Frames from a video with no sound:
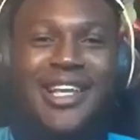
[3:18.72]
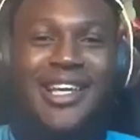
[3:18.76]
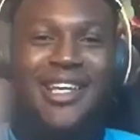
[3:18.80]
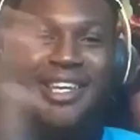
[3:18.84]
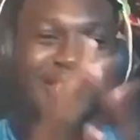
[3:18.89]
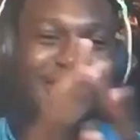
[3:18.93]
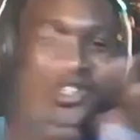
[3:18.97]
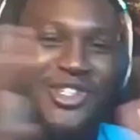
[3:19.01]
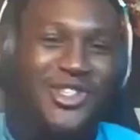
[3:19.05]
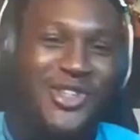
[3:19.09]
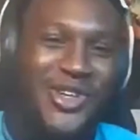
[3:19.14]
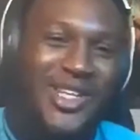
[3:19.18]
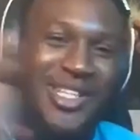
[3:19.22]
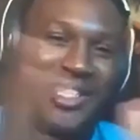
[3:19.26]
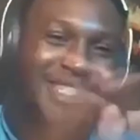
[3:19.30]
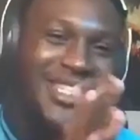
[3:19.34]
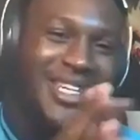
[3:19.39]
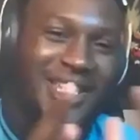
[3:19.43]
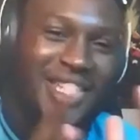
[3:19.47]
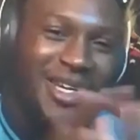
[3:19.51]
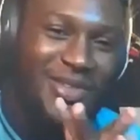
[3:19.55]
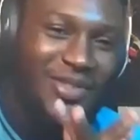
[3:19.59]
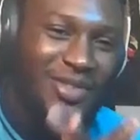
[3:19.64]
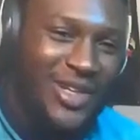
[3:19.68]
like it's joined
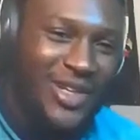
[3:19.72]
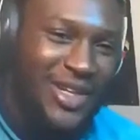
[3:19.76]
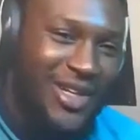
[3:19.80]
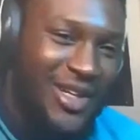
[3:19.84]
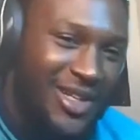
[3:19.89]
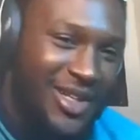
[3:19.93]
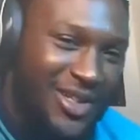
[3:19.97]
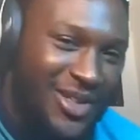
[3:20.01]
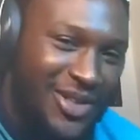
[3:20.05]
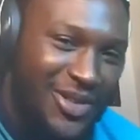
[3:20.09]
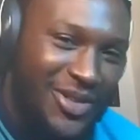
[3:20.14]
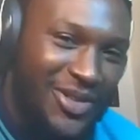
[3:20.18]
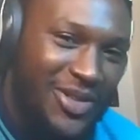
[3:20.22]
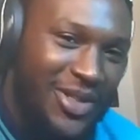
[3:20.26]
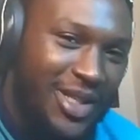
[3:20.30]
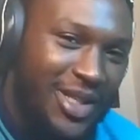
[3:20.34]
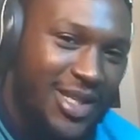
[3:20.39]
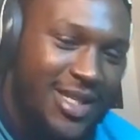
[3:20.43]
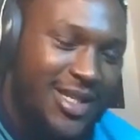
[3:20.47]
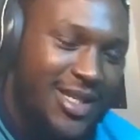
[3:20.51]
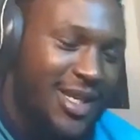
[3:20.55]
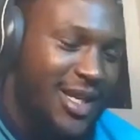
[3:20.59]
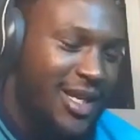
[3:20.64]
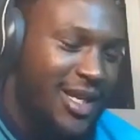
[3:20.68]
together now, you know. It's